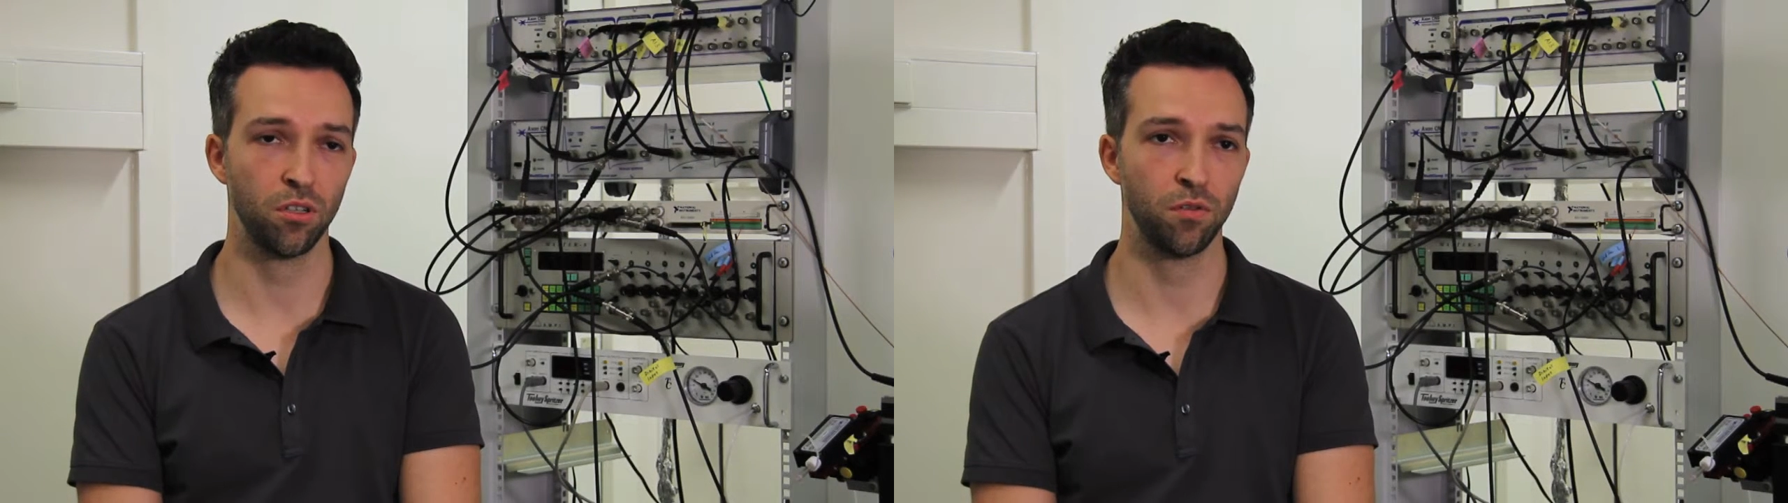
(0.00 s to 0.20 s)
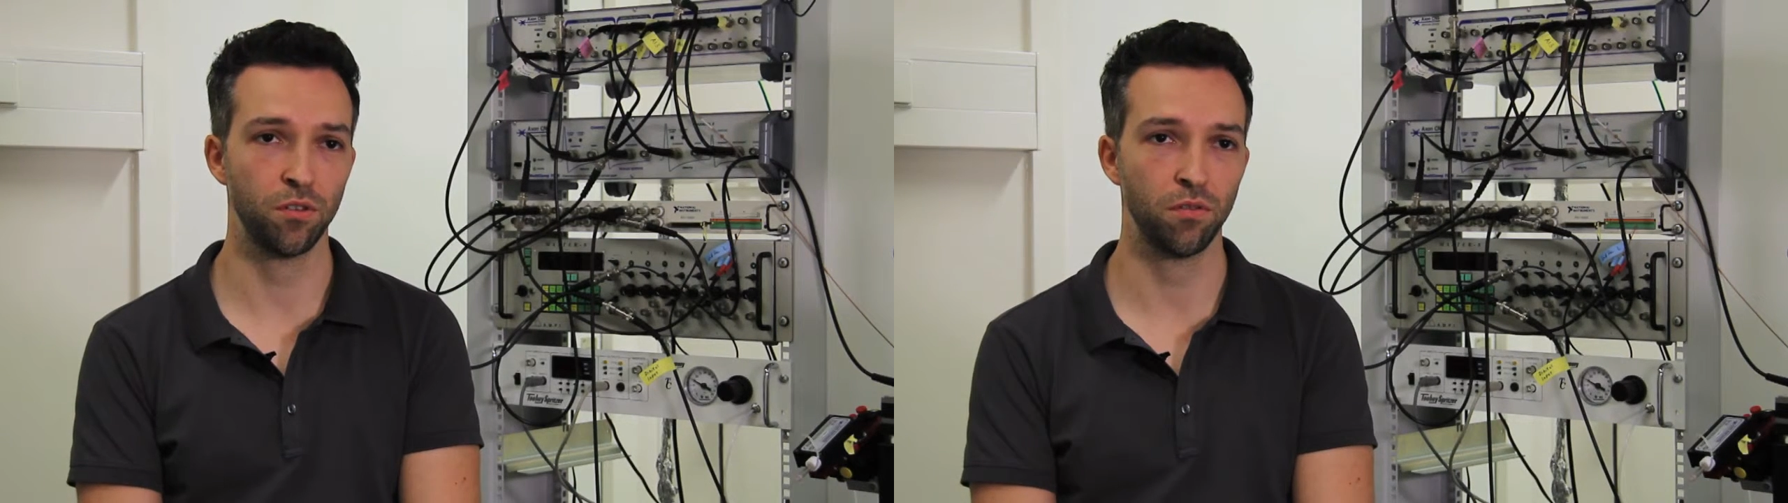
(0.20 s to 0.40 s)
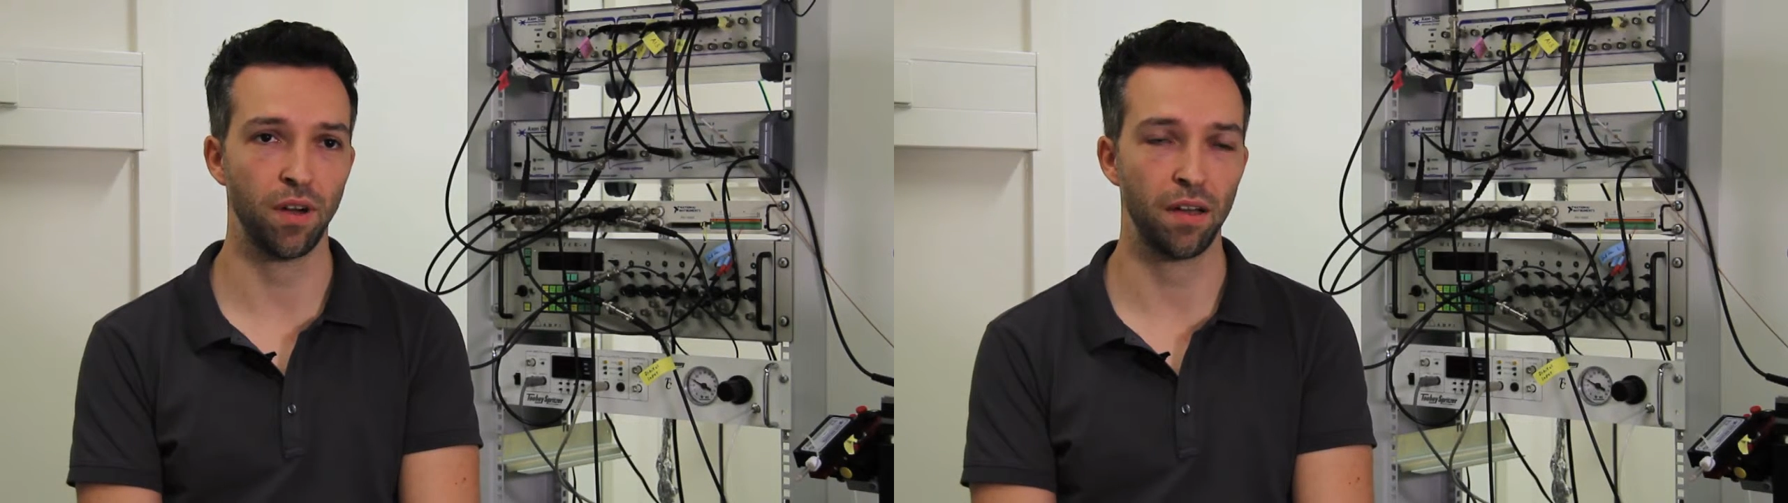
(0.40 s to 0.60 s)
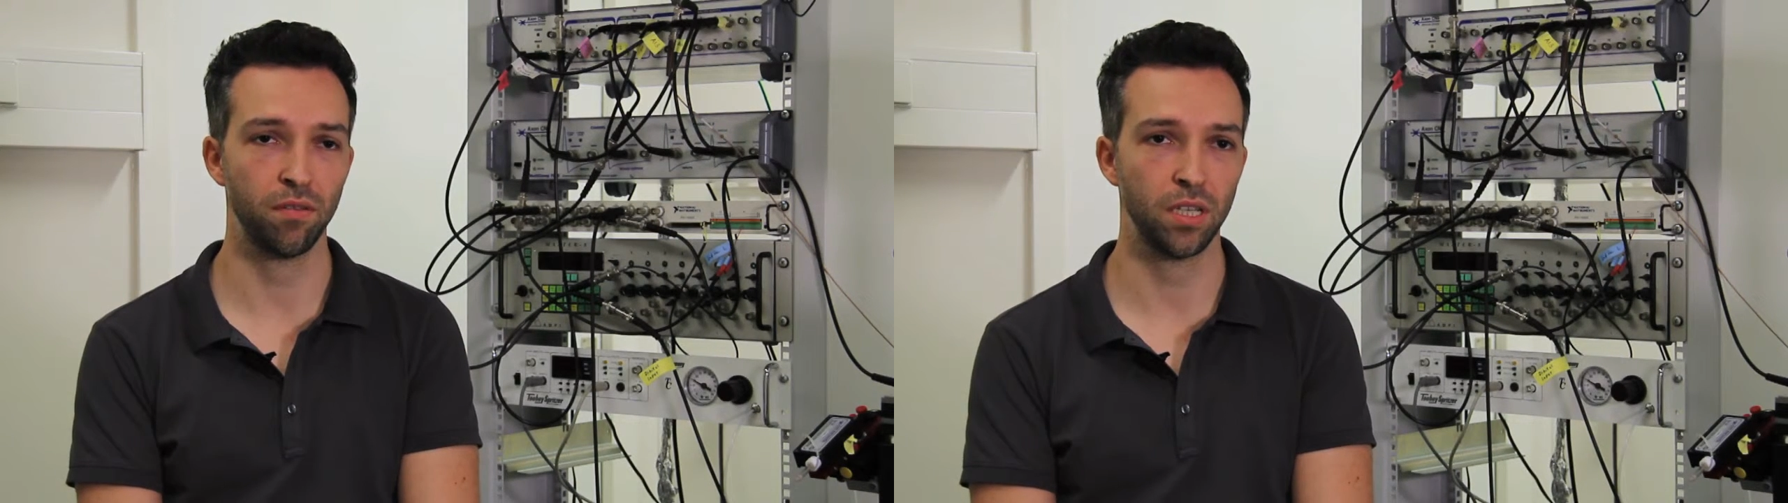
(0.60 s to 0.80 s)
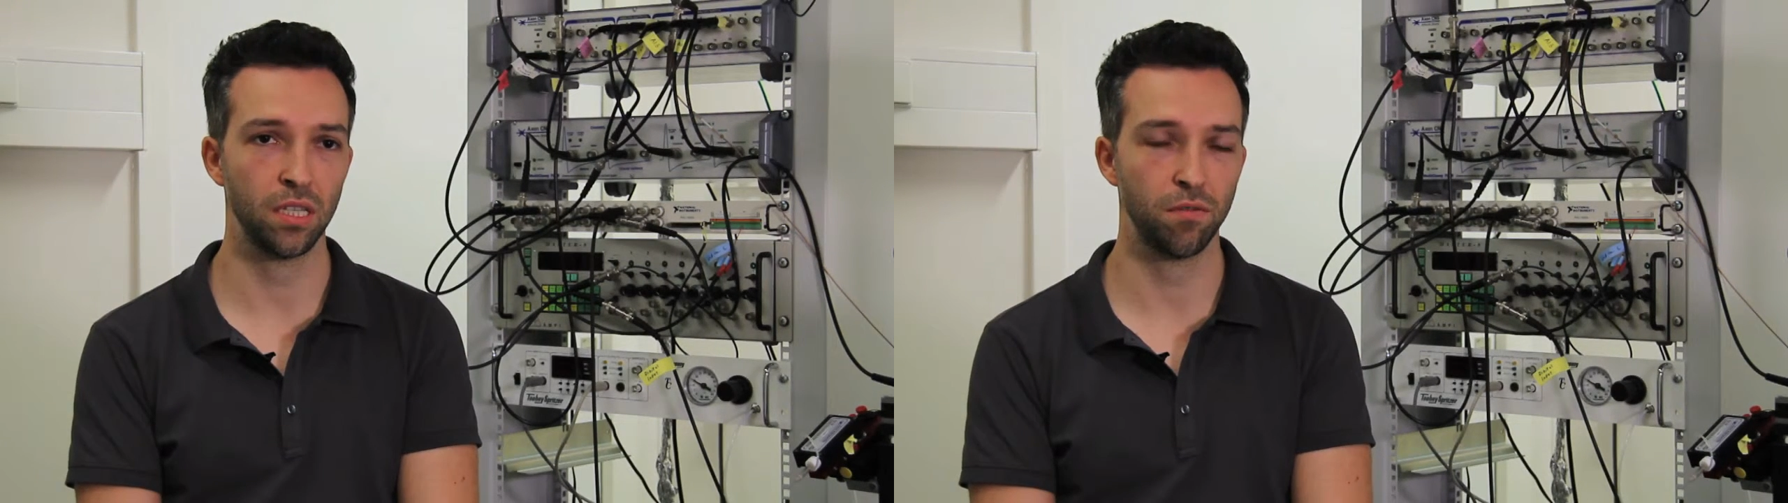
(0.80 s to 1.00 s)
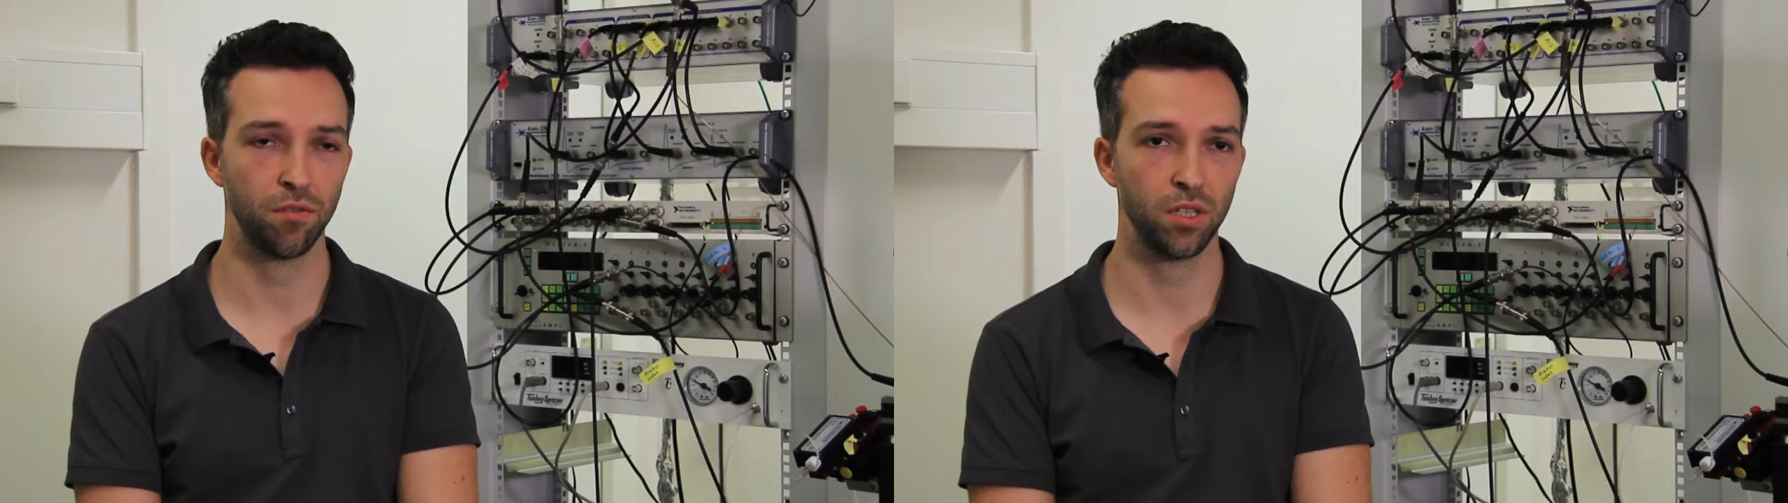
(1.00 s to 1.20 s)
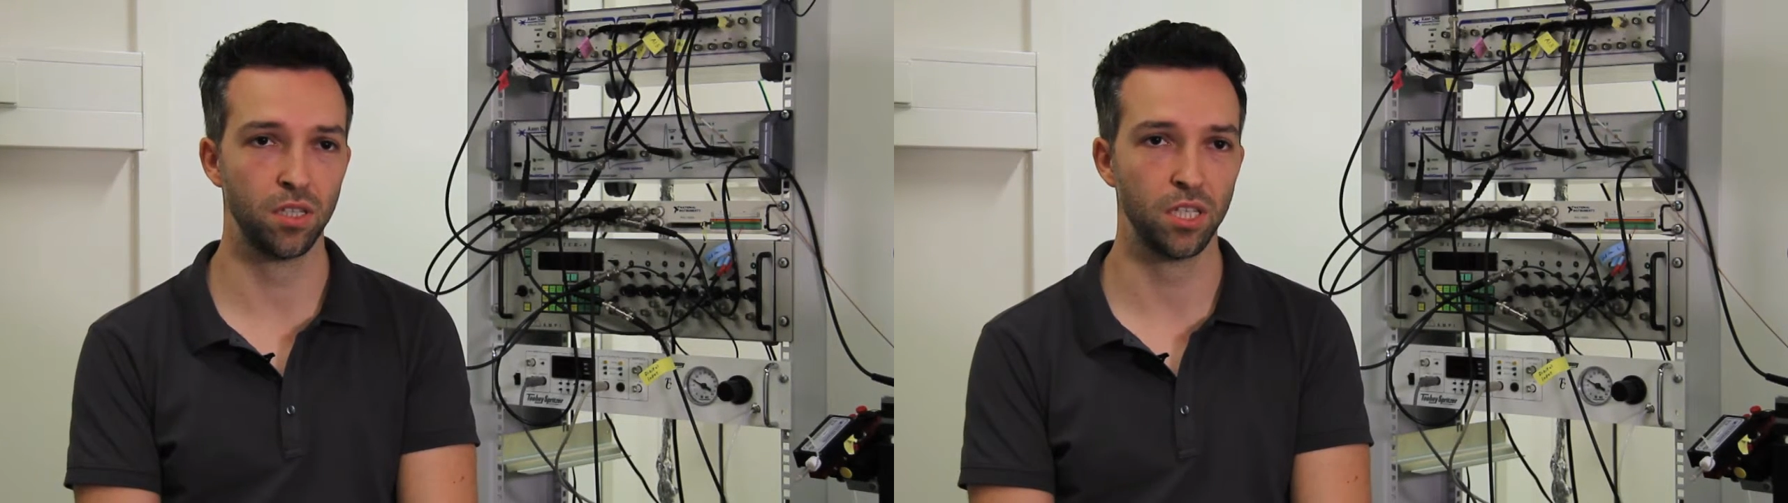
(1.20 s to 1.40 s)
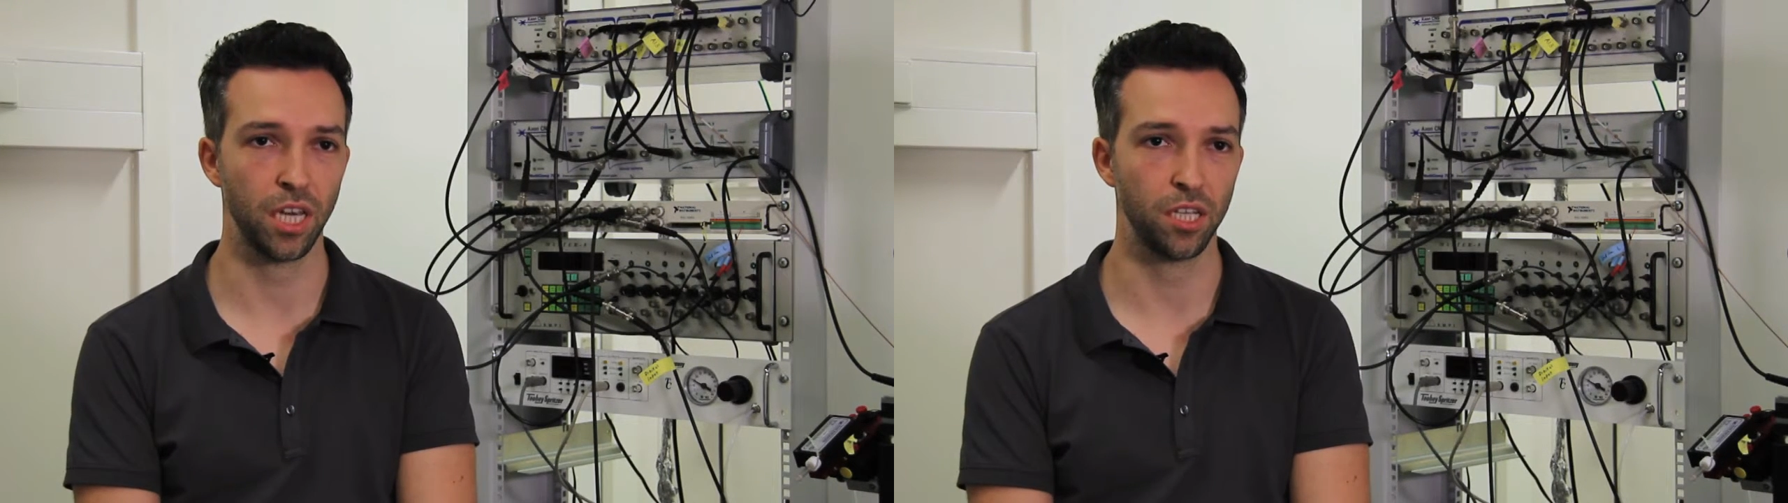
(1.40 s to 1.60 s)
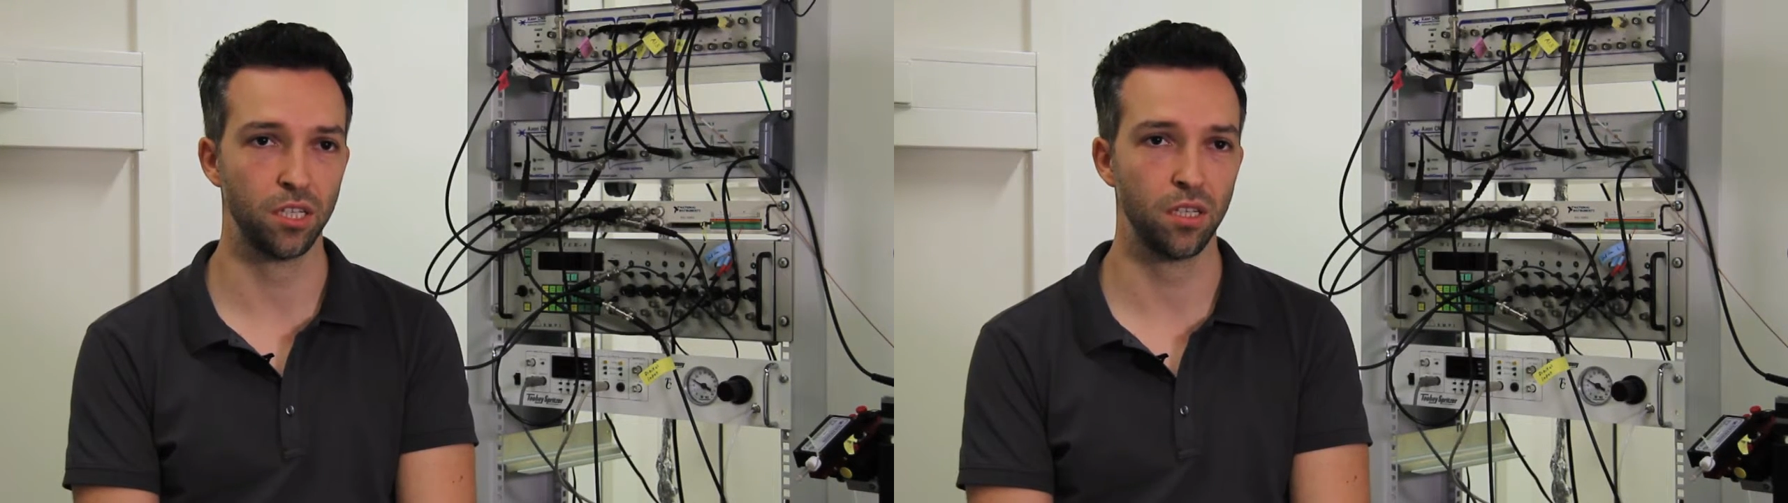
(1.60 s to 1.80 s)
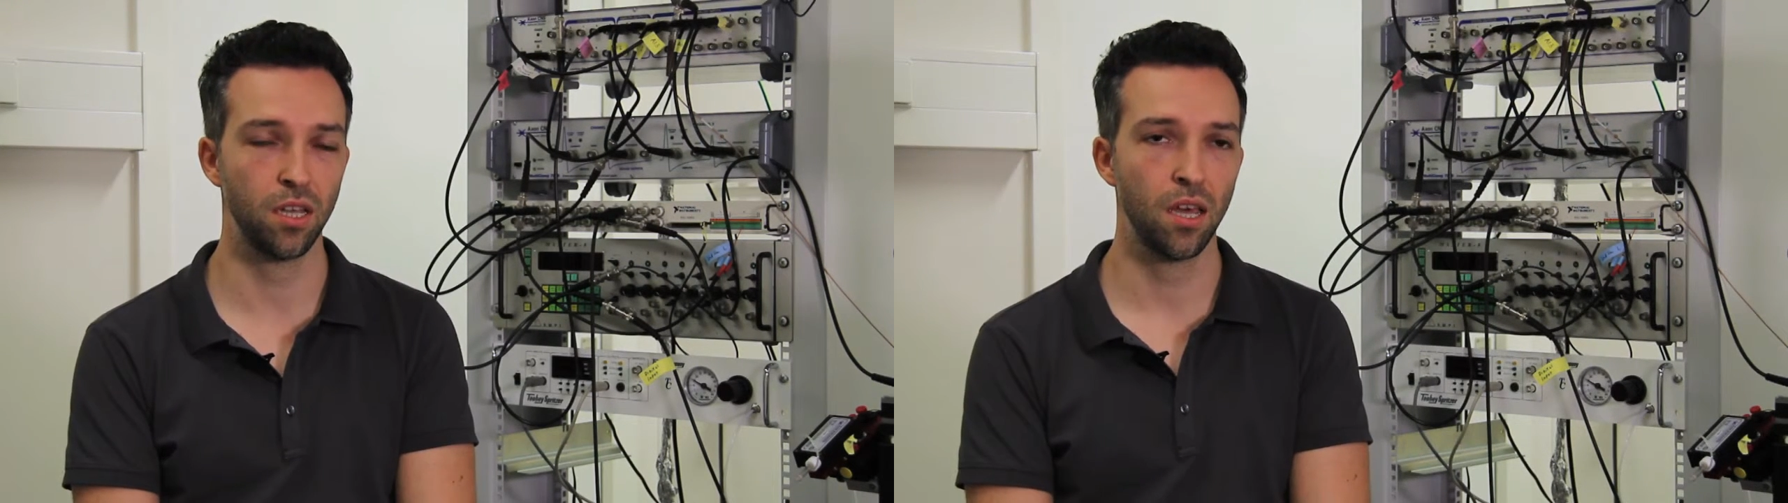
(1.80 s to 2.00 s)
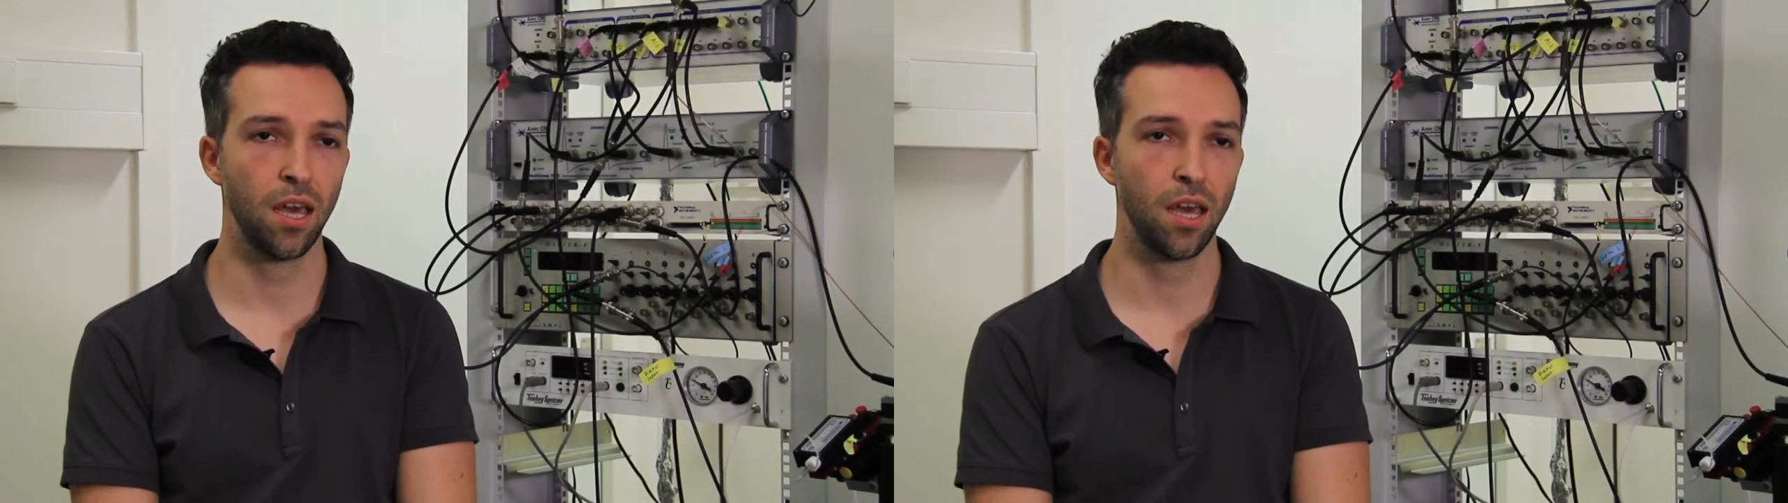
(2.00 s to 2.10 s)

of survival and differentiation,